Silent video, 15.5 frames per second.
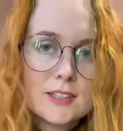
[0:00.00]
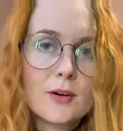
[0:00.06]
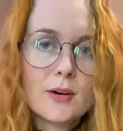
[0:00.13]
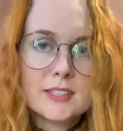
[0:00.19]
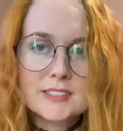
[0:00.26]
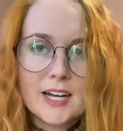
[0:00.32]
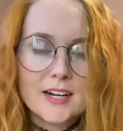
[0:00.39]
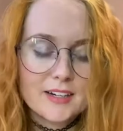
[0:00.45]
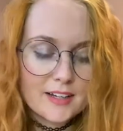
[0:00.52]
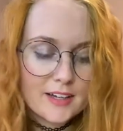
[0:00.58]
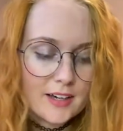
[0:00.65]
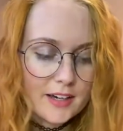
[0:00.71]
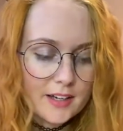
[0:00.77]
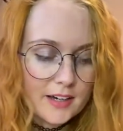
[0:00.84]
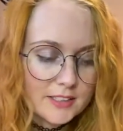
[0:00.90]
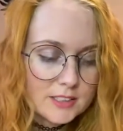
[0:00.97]
exciting.
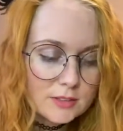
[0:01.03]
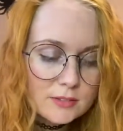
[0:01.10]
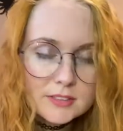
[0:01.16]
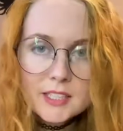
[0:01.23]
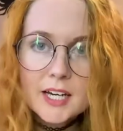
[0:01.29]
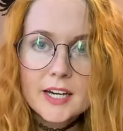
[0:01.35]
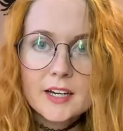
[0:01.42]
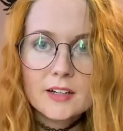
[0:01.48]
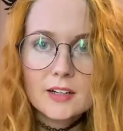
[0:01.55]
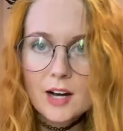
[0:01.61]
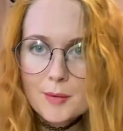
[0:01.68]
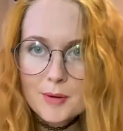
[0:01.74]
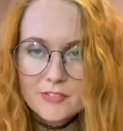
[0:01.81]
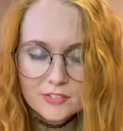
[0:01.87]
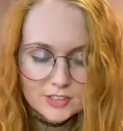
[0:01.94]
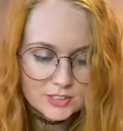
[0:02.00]
And as soon as I got
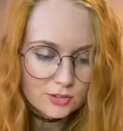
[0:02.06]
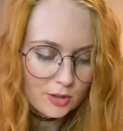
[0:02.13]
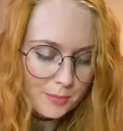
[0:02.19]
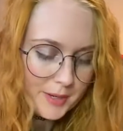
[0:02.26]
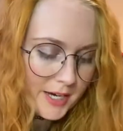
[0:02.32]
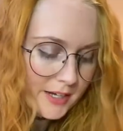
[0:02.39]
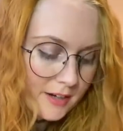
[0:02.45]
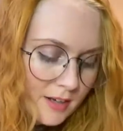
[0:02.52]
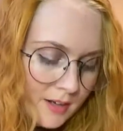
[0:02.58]
my first Scorpion,